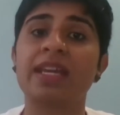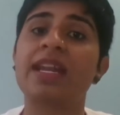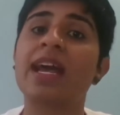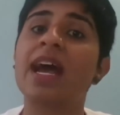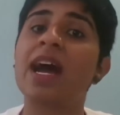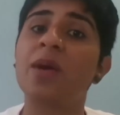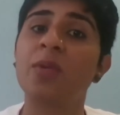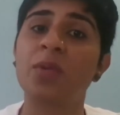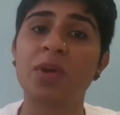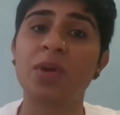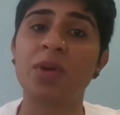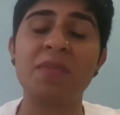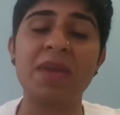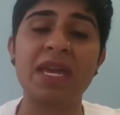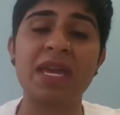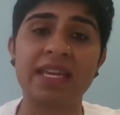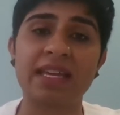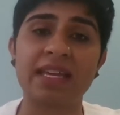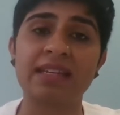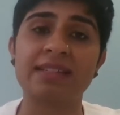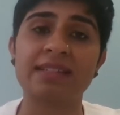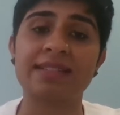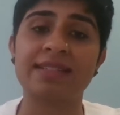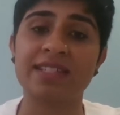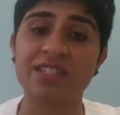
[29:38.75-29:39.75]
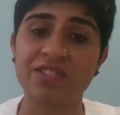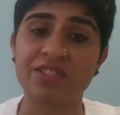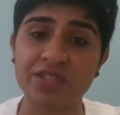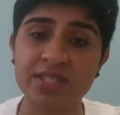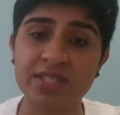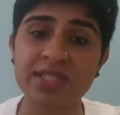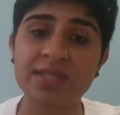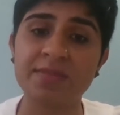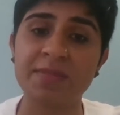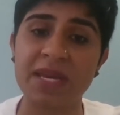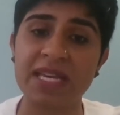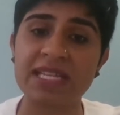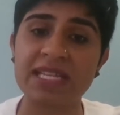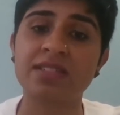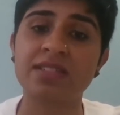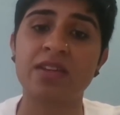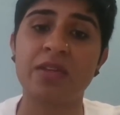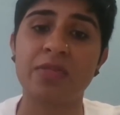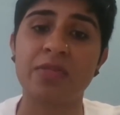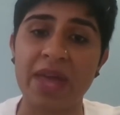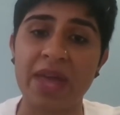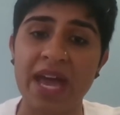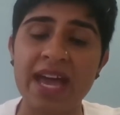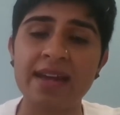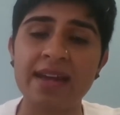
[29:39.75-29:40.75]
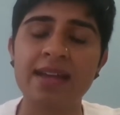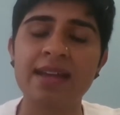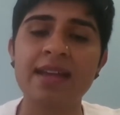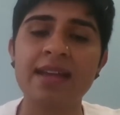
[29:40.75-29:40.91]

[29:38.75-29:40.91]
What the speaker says: and how we're making decisions based on that.